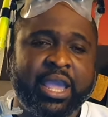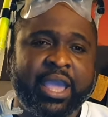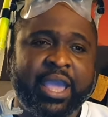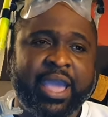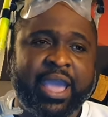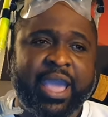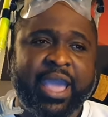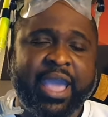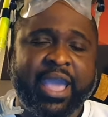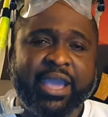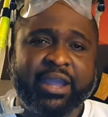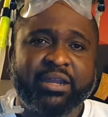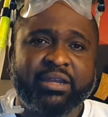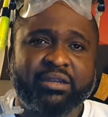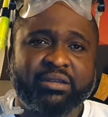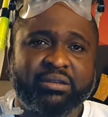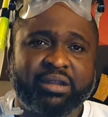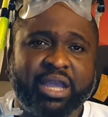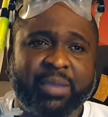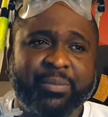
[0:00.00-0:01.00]
And
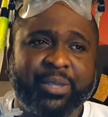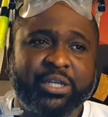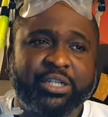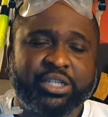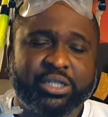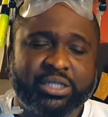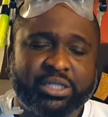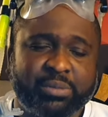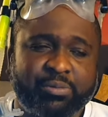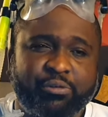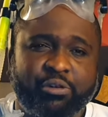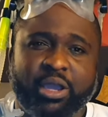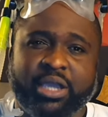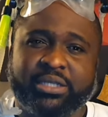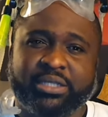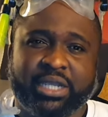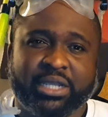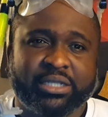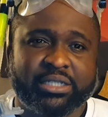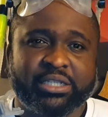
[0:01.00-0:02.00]
I mean, just the
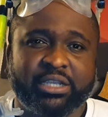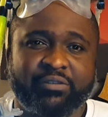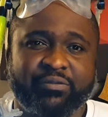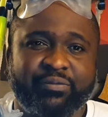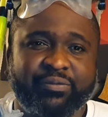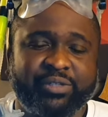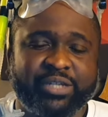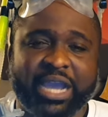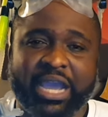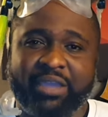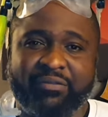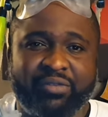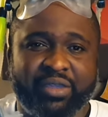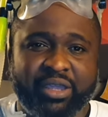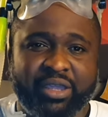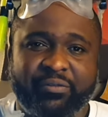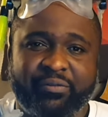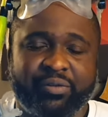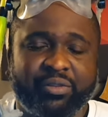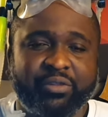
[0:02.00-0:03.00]
process of diving
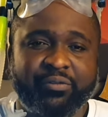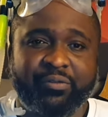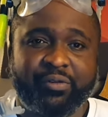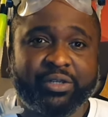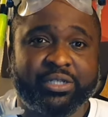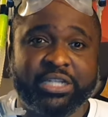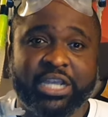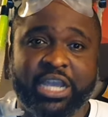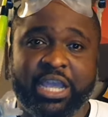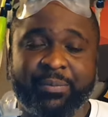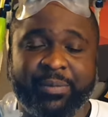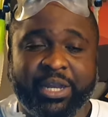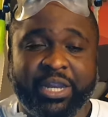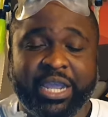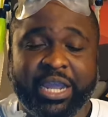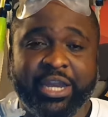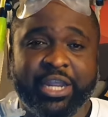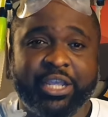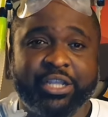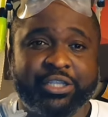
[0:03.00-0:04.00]
for the first time and
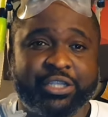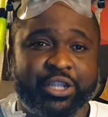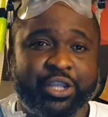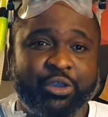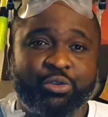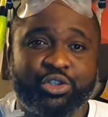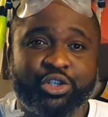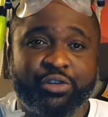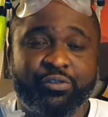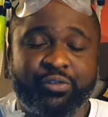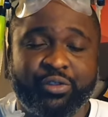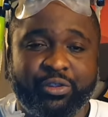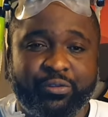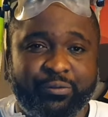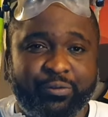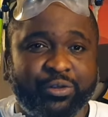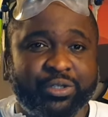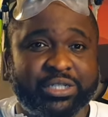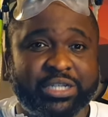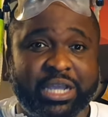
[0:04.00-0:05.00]
getting into the ocean for the
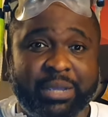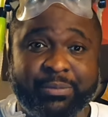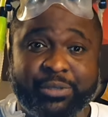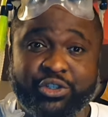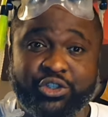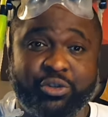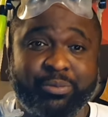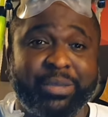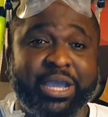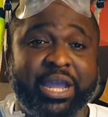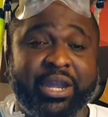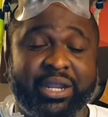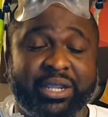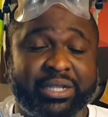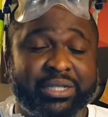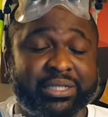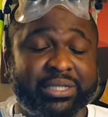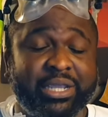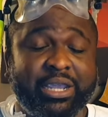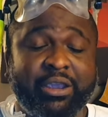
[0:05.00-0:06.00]
first time is traumatic,
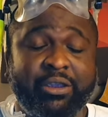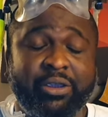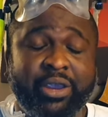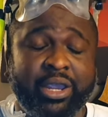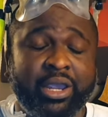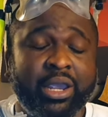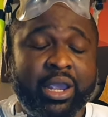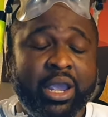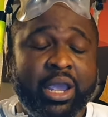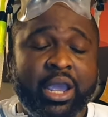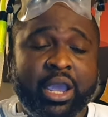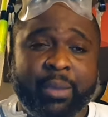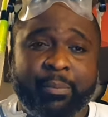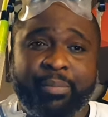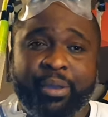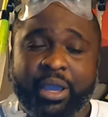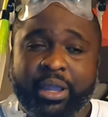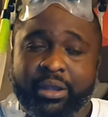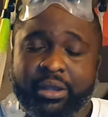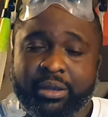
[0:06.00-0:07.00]
it's scary,
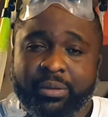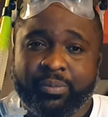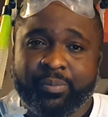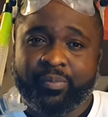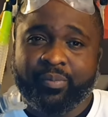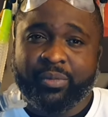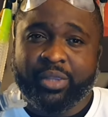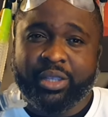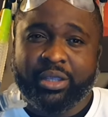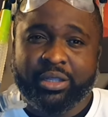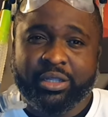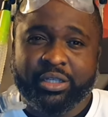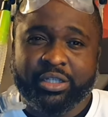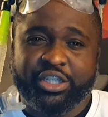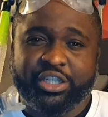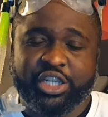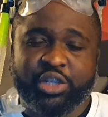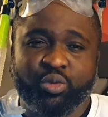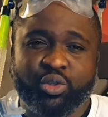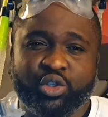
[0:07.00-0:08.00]
but
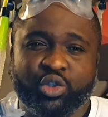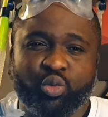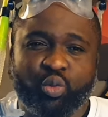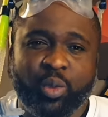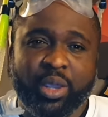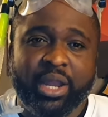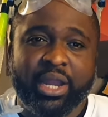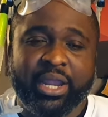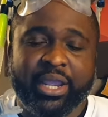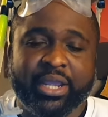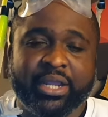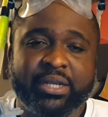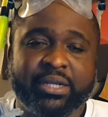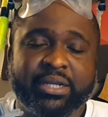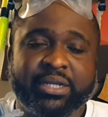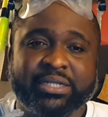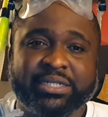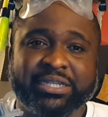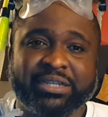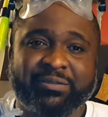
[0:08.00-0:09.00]
she was willing
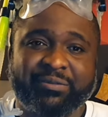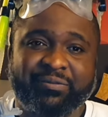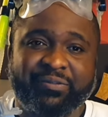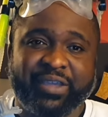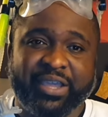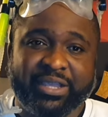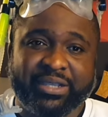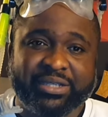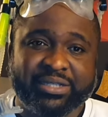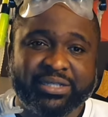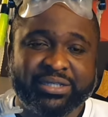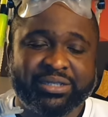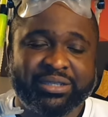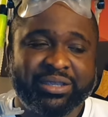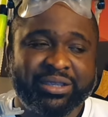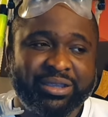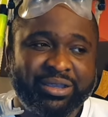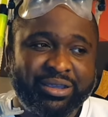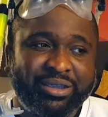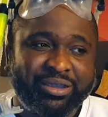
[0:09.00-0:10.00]
to face
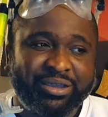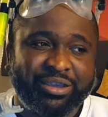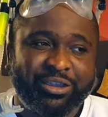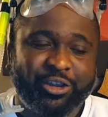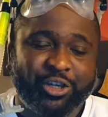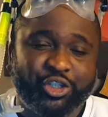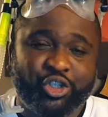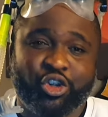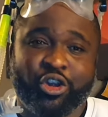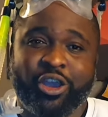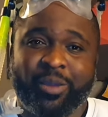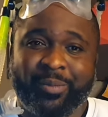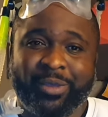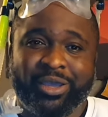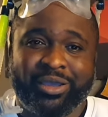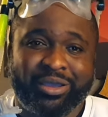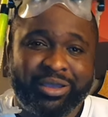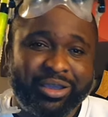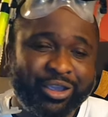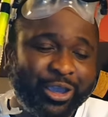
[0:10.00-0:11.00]
her trauma
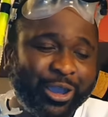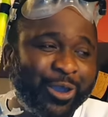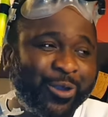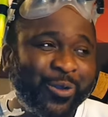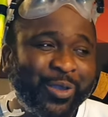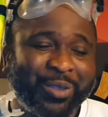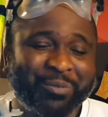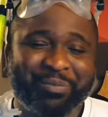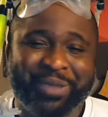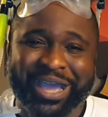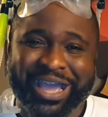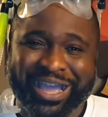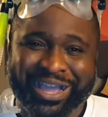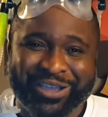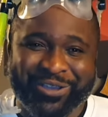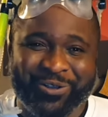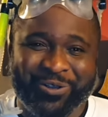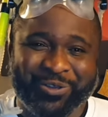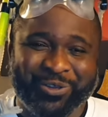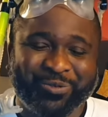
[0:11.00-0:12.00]
going back
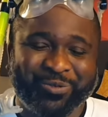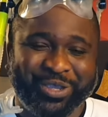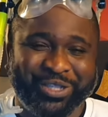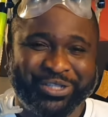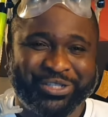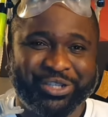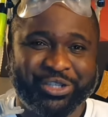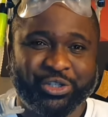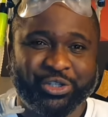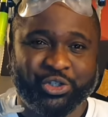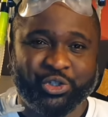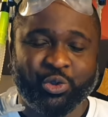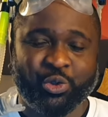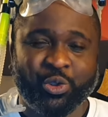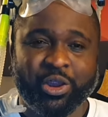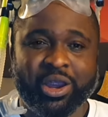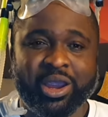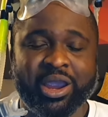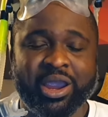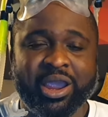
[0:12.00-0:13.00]
all the way to the
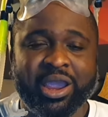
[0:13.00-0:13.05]
shore.